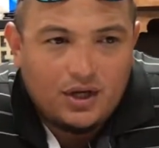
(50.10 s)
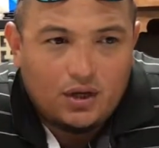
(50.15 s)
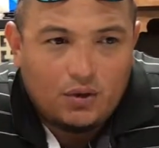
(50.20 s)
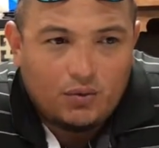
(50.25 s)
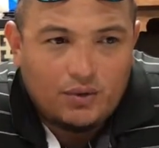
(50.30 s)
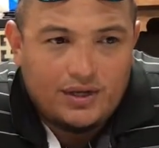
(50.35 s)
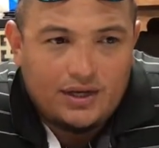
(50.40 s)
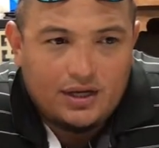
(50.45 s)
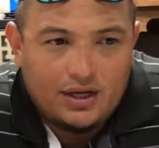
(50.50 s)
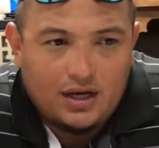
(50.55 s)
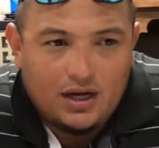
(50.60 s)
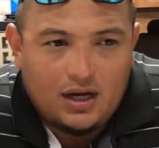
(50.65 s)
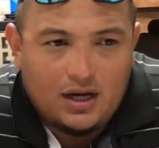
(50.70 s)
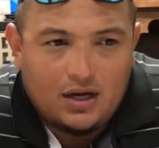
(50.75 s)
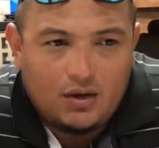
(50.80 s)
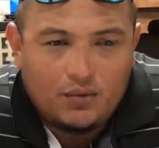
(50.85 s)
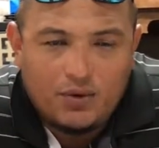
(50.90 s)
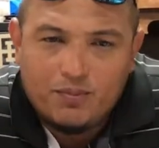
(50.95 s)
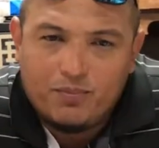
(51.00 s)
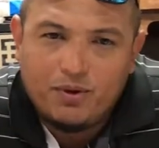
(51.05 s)
we
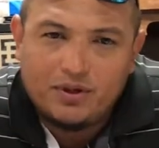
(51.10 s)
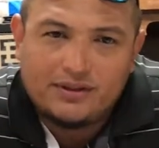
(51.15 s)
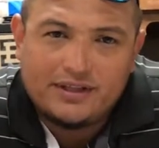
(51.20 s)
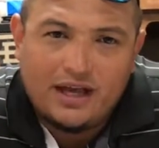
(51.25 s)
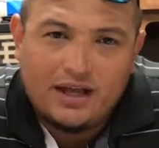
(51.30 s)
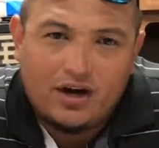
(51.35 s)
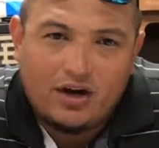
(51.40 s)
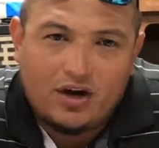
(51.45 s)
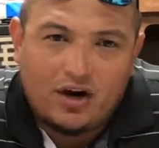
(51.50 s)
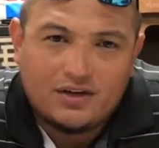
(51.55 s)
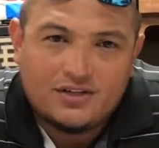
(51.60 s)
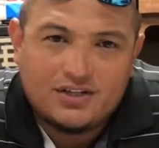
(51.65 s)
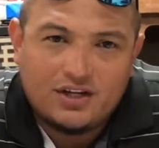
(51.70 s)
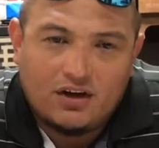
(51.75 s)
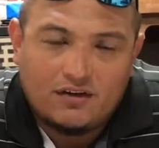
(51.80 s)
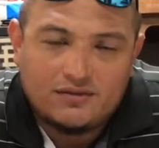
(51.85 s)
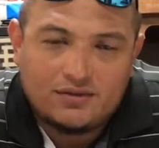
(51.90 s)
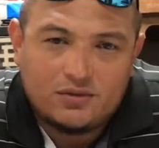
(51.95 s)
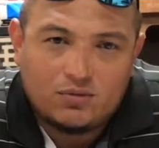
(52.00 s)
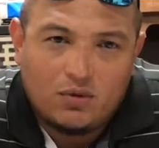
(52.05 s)
put that on
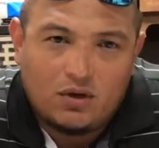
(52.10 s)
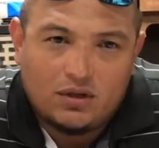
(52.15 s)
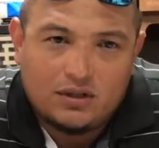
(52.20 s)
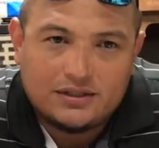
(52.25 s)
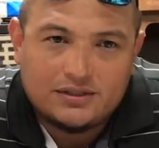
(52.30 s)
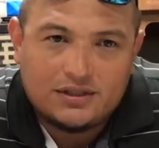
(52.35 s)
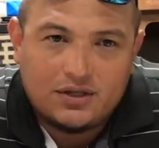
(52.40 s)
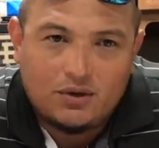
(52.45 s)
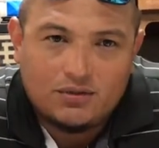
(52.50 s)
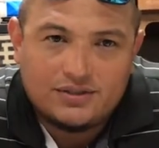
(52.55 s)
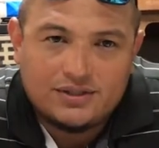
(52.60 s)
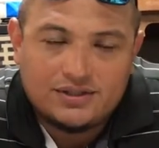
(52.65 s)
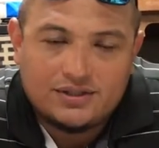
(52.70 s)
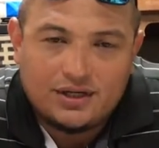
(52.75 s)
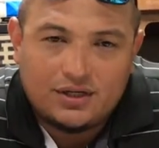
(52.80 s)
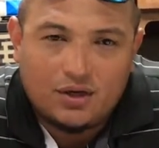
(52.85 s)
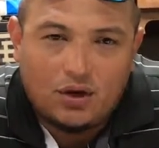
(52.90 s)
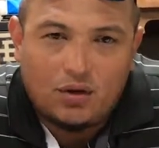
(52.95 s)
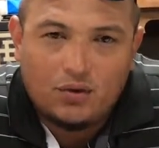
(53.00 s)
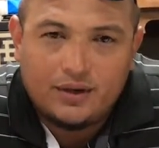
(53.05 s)
ourselves as well as coaches.
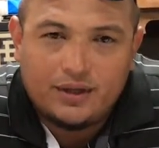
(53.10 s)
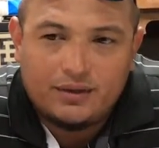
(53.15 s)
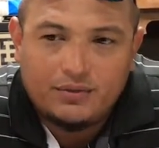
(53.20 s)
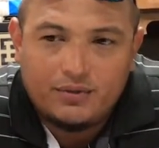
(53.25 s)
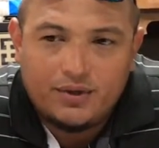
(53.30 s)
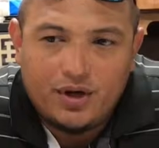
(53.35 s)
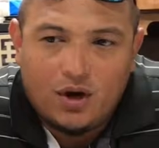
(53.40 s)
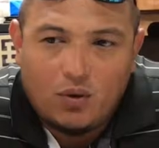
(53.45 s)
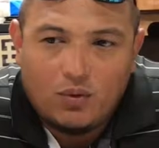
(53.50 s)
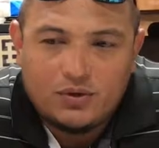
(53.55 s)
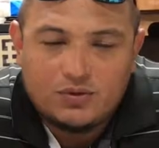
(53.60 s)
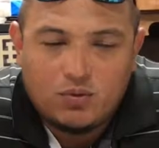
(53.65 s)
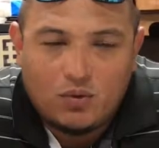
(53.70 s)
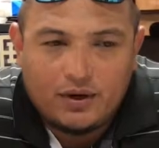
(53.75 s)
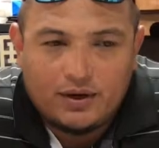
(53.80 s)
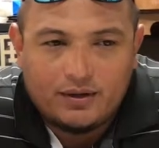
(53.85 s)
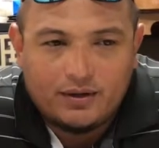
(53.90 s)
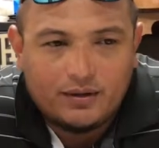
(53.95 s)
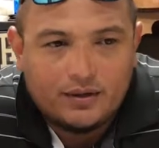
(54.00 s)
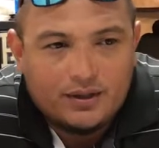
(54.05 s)
You know, and we always
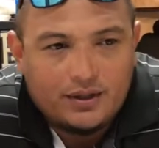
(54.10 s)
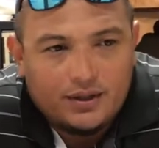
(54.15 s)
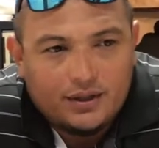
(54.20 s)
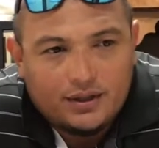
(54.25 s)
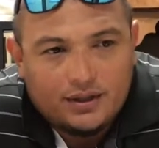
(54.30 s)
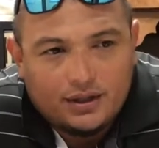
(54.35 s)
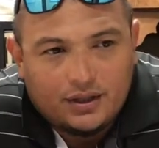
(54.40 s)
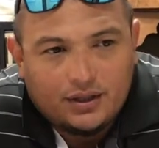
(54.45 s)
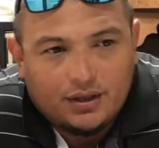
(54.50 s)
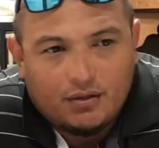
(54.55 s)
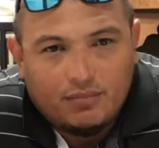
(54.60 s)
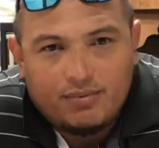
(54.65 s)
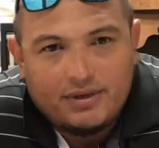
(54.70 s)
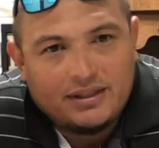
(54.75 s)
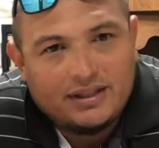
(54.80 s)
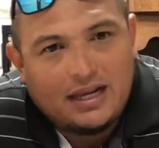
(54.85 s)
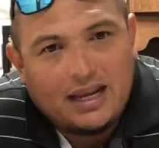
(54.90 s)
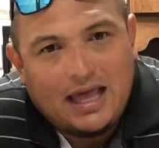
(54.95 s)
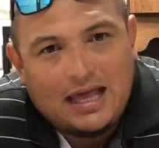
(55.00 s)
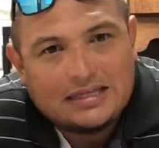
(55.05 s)
want to, you know, be
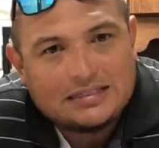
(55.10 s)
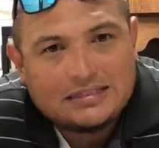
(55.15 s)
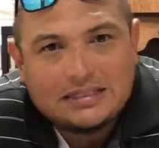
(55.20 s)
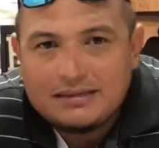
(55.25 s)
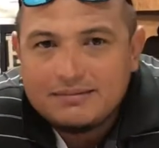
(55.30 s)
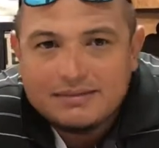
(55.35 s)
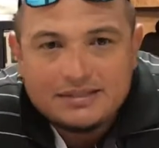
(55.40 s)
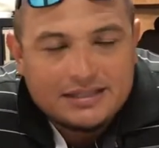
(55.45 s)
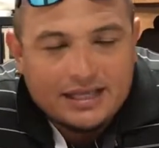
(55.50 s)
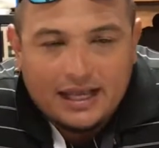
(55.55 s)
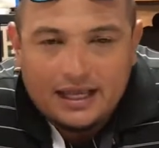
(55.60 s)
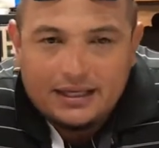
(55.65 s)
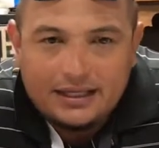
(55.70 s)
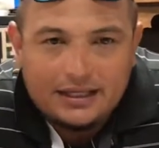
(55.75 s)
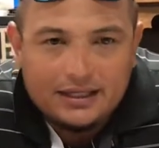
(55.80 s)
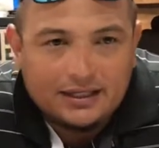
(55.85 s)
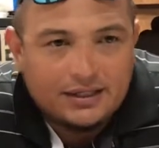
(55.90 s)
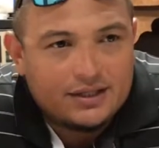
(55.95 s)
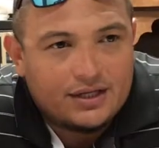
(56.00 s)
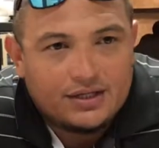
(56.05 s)
the last team
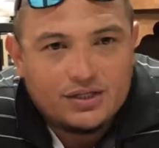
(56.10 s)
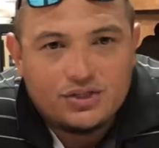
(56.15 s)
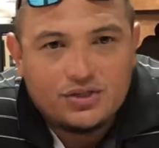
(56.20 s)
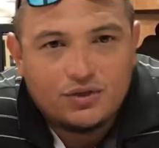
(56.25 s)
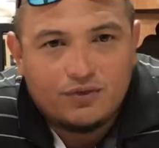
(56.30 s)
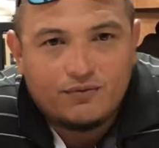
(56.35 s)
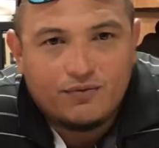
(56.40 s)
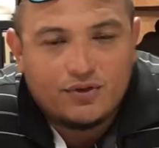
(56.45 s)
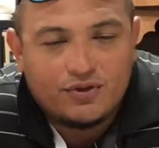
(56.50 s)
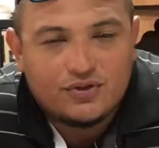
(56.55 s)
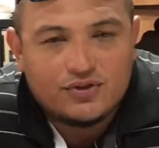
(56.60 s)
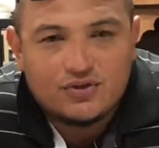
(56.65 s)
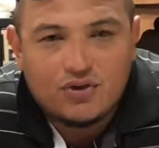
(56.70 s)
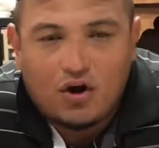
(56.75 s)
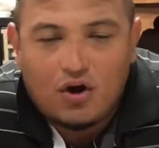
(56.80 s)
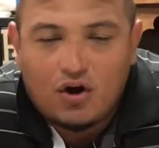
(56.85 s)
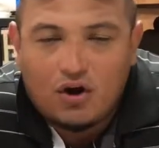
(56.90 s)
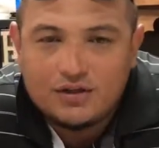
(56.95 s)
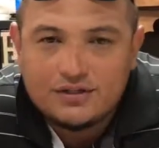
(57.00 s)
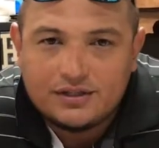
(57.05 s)
standing and shoot for the
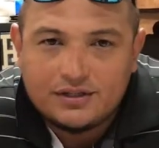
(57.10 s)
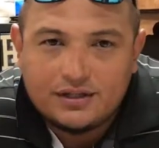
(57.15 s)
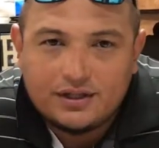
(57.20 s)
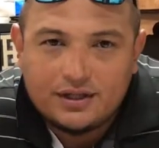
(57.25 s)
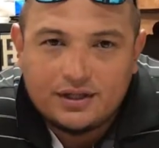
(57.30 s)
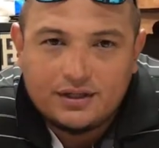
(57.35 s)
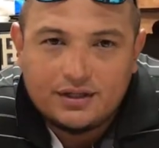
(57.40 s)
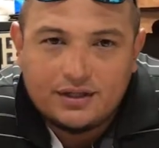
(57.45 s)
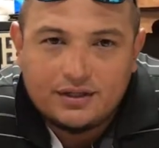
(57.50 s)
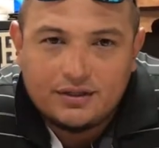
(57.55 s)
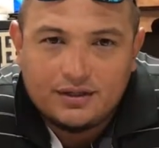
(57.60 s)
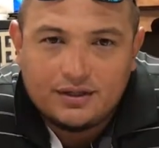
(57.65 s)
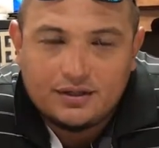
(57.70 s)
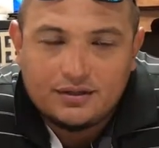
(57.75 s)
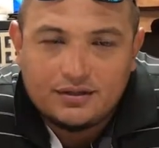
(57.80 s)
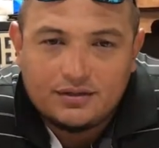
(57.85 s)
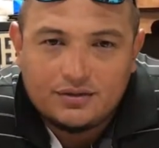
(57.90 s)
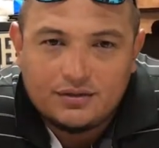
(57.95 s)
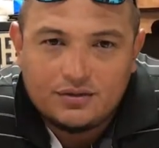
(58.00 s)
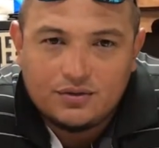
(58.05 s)
stars
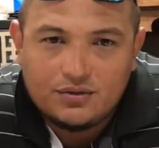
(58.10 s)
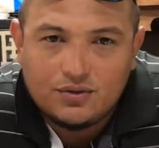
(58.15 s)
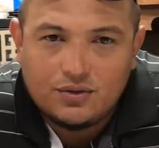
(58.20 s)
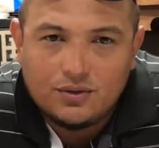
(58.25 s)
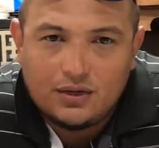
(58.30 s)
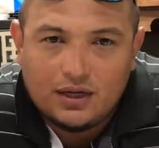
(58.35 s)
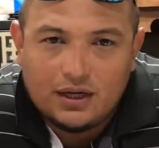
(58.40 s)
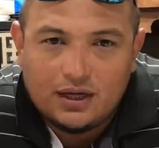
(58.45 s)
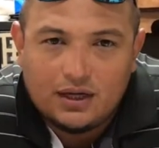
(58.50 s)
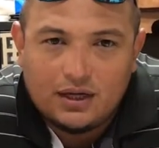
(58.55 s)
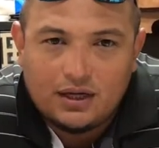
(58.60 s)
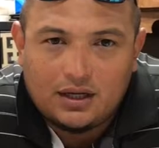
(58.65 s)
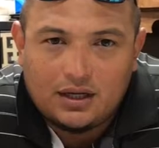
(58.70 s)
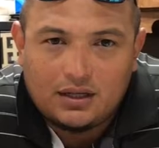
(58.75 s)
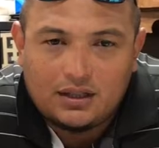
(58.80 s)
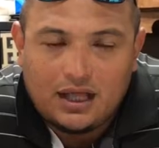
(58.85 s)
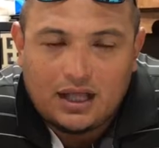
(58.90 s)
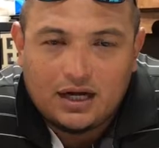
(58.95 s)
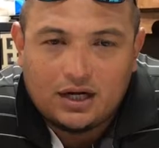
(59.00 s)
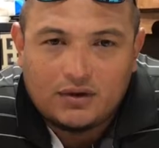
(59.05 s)
and do
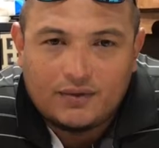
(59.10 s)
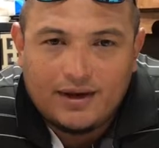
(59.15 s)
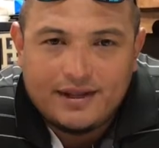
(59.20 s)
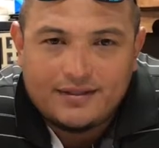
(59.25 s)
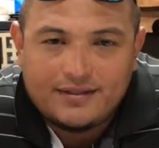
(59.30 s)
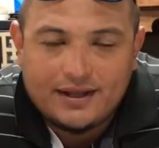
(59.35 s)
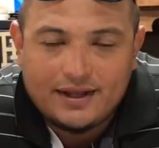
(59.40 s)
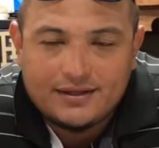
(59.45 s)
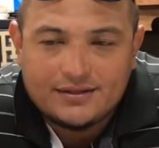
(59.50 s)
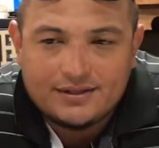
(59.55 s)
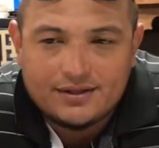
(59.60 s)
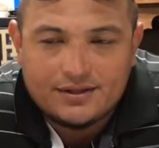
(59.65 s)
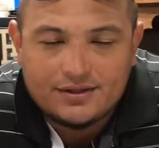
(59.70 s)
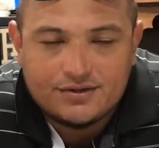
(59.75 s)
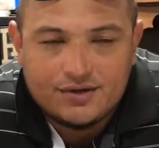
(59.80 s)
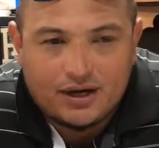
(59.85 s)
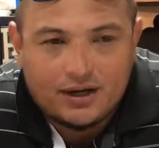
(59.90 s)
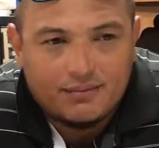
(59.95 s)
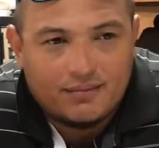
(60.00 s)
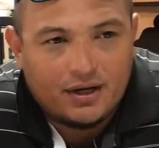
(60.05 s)
a lot of great things here
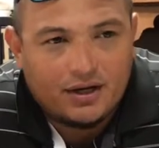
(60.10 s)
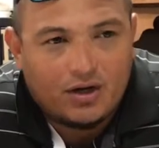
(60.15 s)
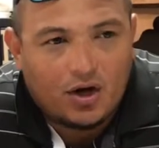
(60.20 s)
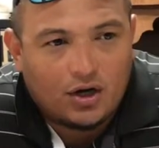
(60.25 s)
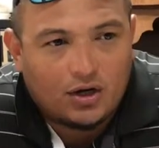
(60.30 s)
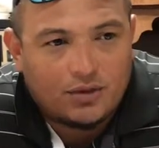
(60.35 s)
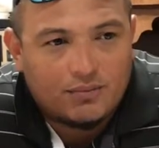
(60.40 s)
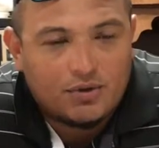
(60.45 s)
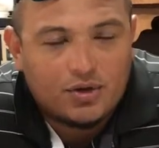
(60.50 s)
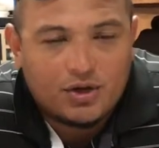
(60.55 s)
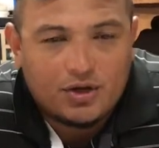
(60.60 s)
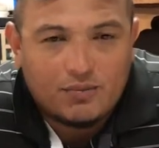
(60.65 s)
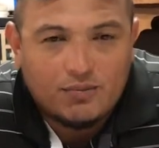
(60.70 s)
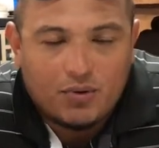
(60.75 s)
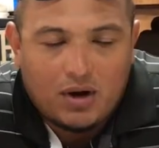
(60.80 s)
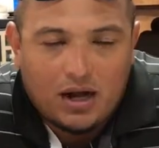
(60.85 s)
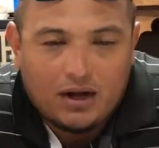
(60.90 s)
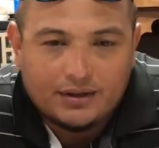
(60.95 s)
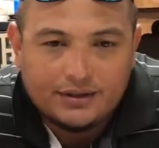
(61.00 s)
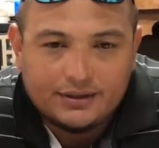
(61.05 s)
and try to make our community
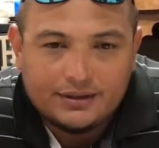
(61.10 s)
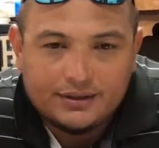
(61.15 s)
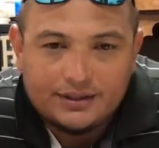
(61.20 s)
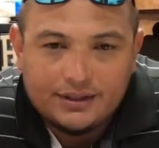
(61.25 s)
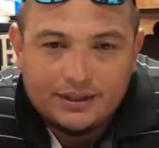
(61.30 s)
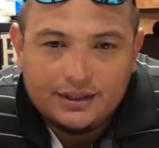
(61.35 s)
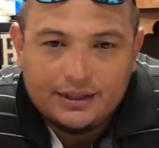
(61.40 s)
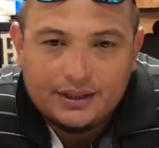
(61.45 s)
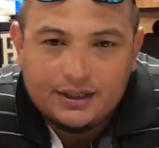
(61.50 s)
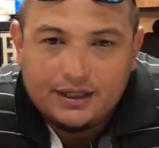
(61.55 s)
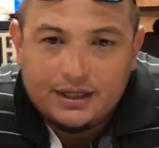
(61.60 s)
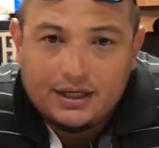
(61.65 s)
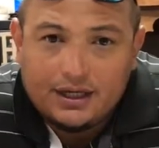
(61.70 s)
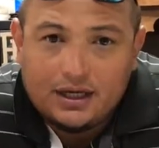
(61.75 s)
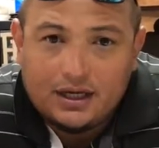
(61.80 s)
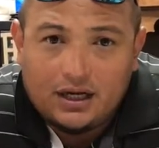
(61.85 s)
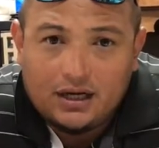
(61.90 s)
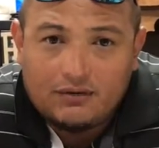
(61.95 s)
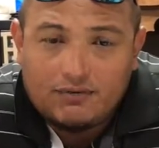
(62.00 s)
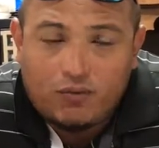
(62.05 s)
proud. And
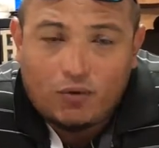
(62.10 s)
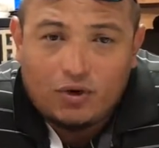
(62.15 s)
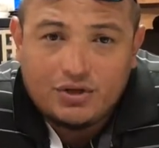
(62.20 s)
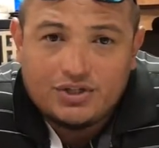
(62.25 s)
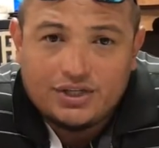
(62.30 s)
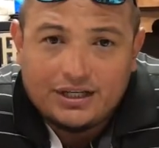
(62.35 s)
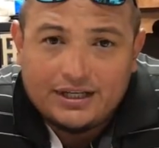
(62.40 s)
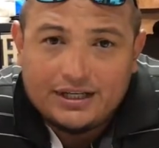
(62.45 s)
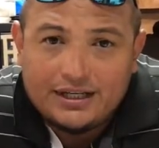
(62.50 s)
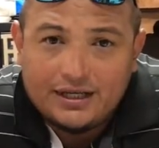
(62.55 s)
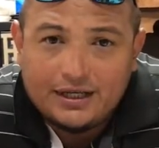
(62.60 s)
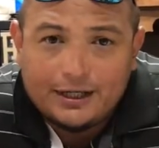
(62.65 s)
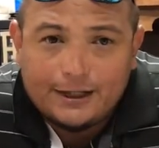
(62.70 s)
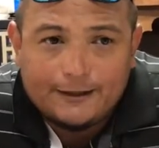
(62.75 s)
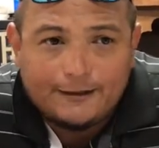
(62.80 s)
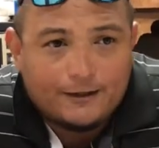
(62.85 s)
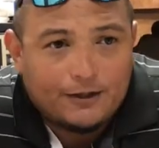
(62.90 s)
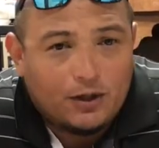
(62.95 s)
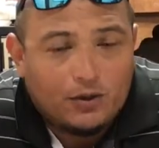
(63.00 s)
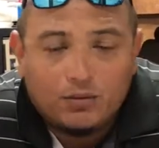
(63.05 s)
unfortunately,
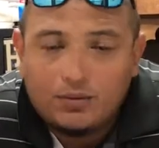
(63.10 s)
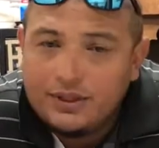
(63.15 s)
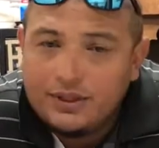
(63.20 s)
you know,